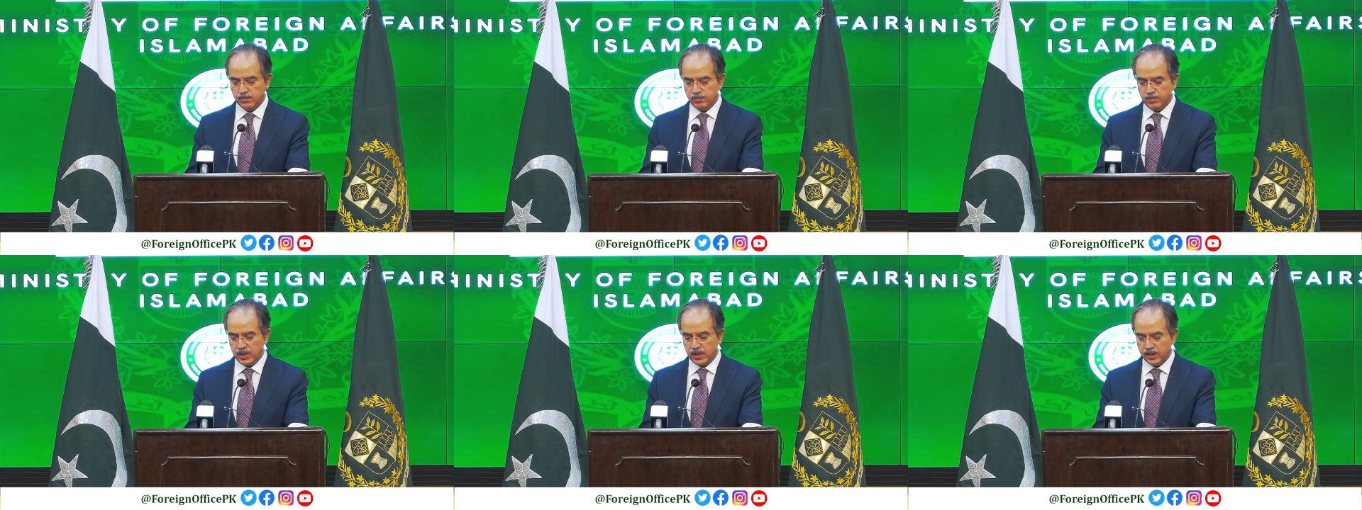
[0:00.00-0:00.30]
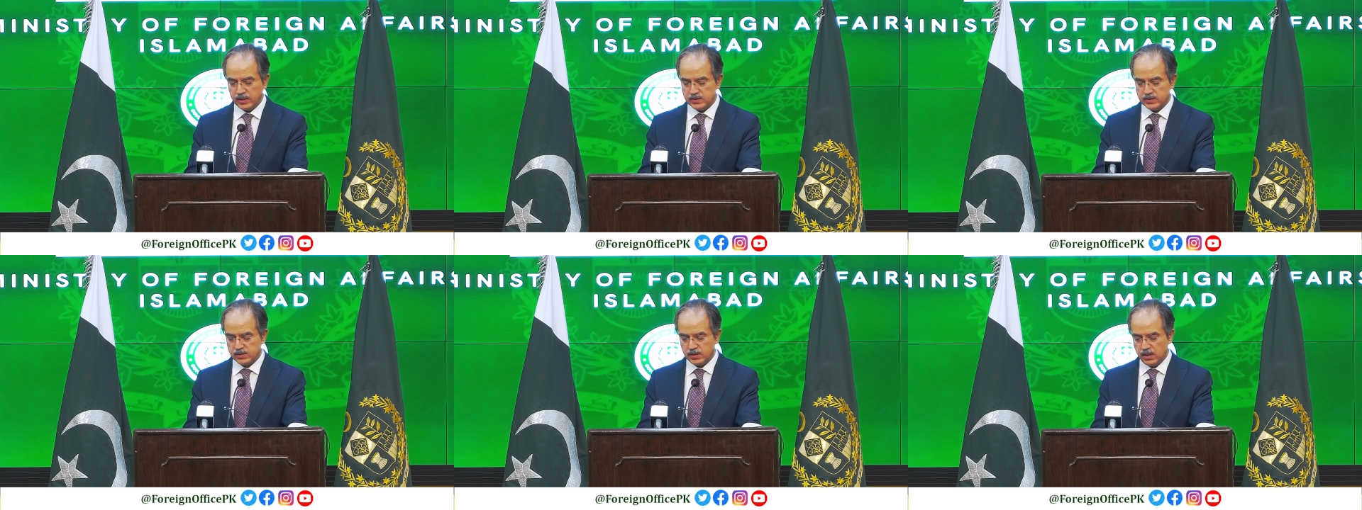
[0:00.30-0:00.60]

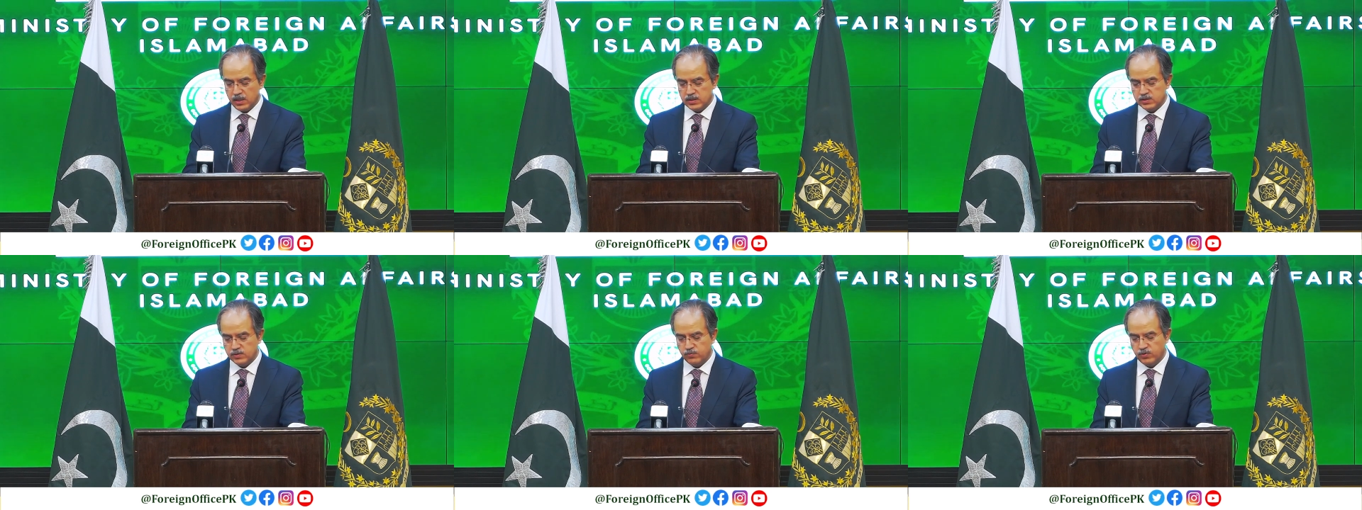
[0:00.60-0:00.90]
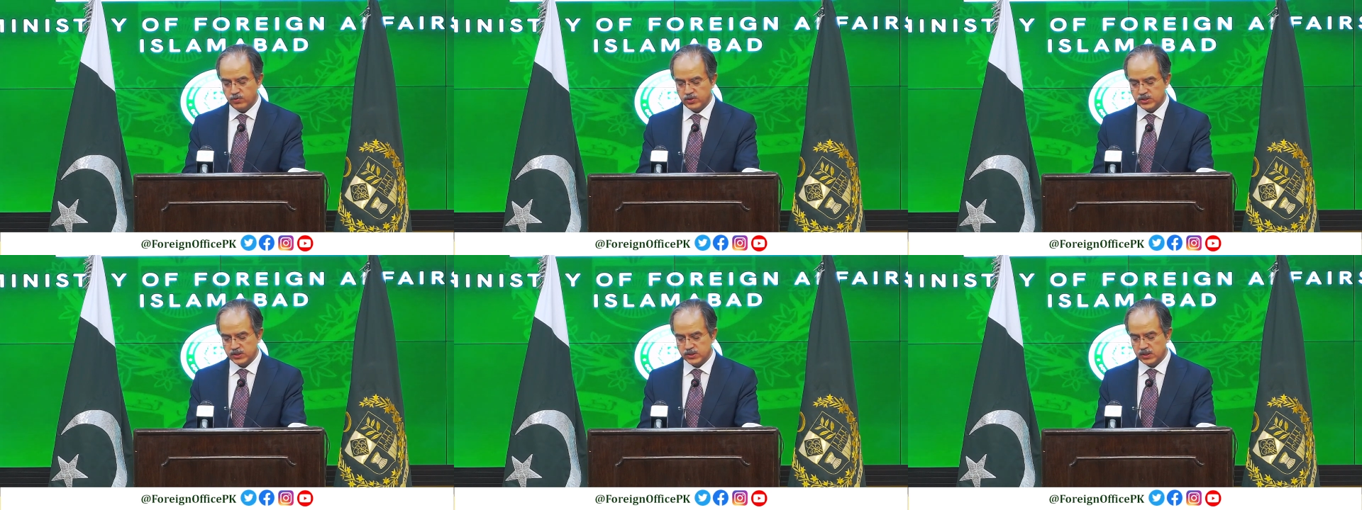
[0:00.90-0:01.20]
Pakistan's
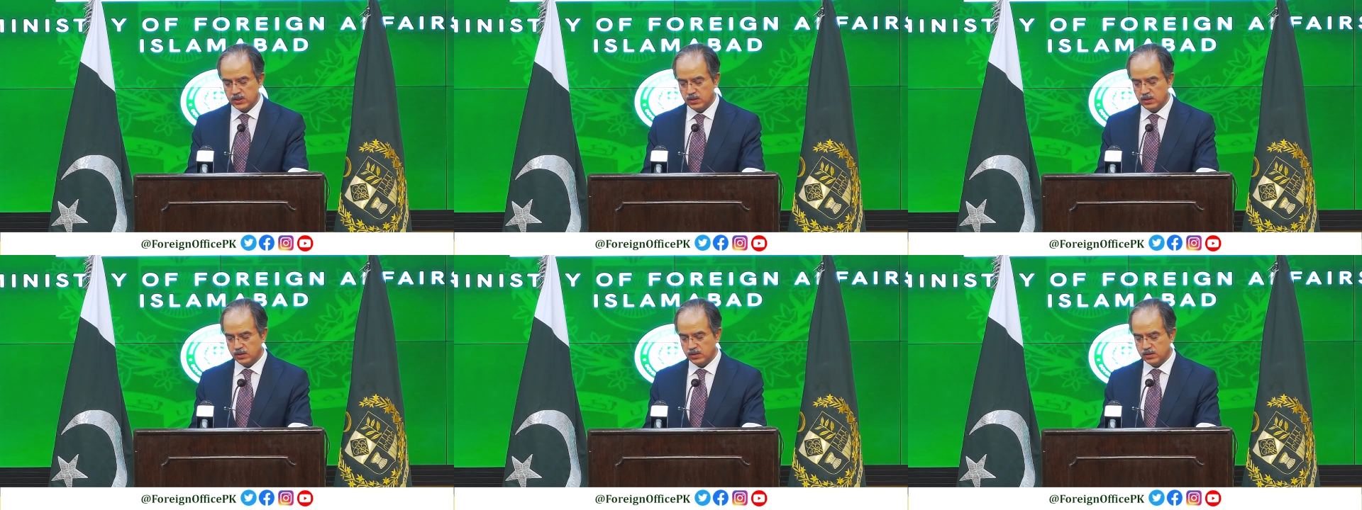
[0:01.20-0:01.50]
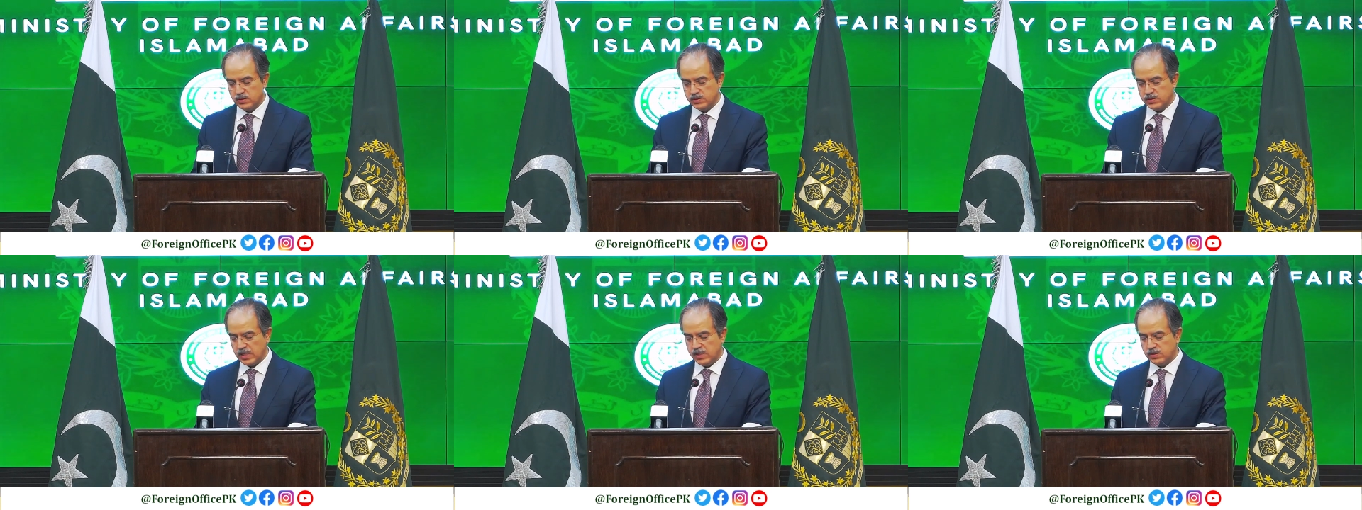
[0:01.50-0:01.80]
vision,
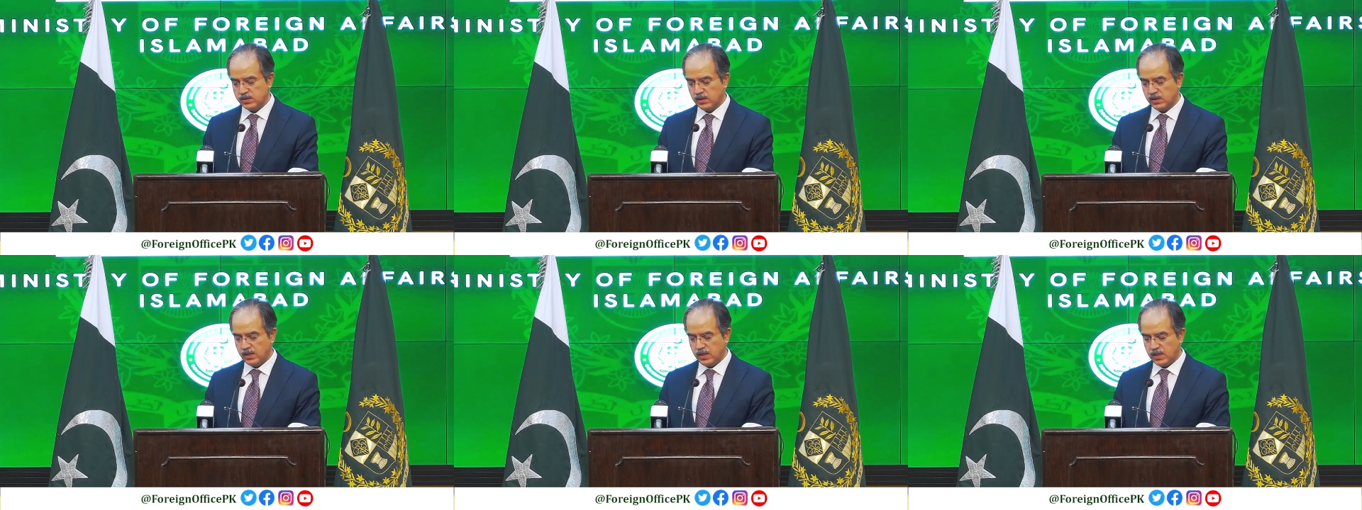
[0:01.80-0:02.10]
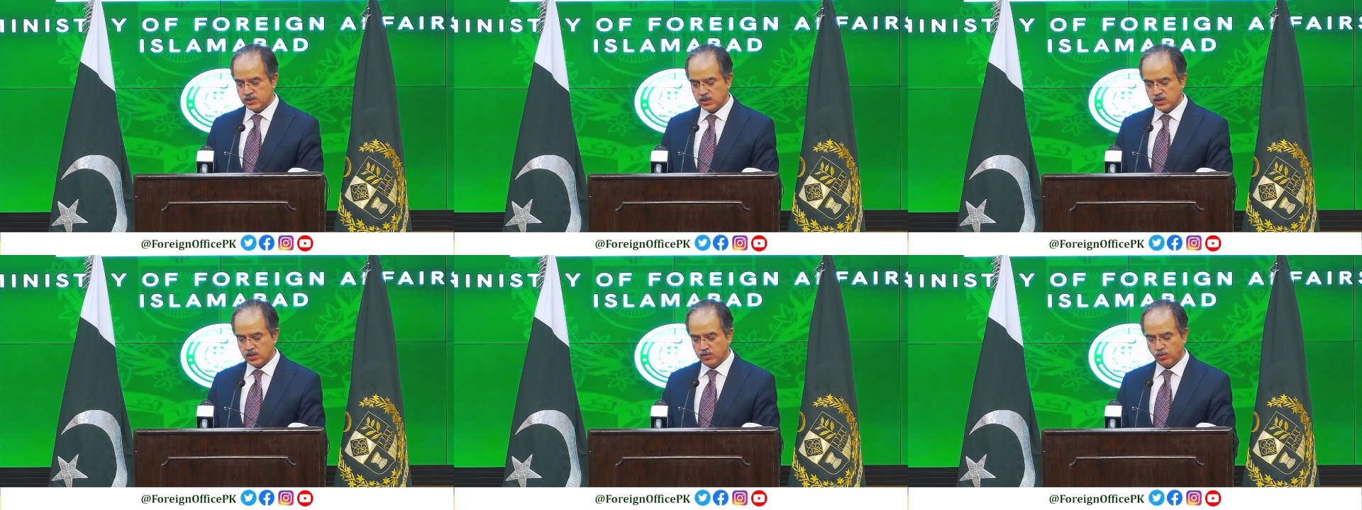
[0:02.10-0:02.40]
Central
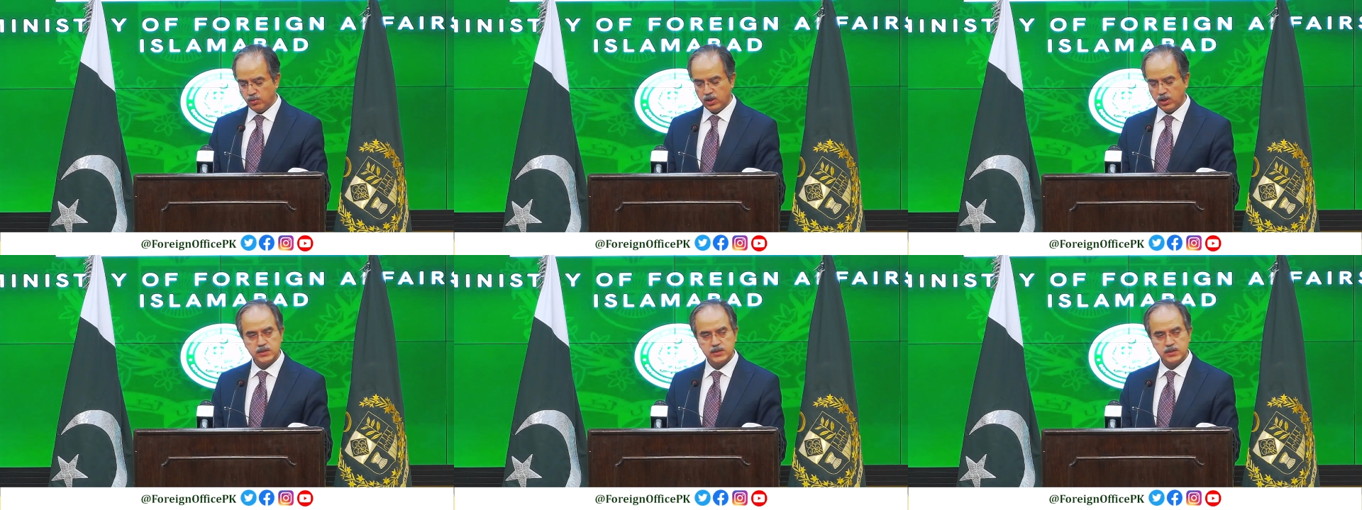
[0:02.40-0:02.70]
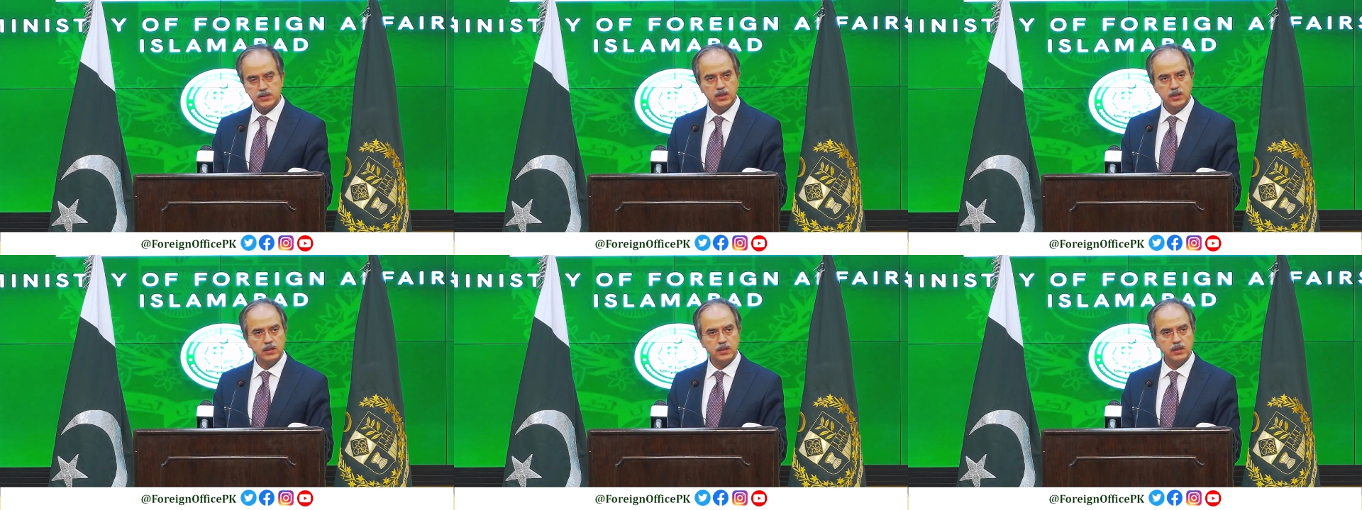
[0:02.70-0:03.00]
Asia
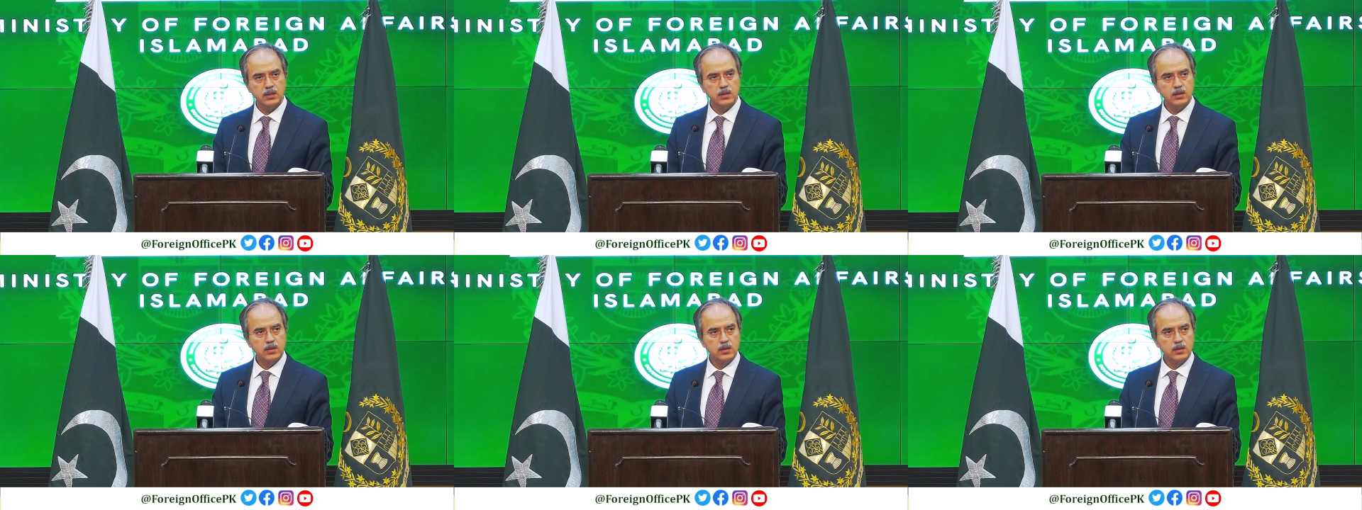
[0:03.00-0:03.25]
policy,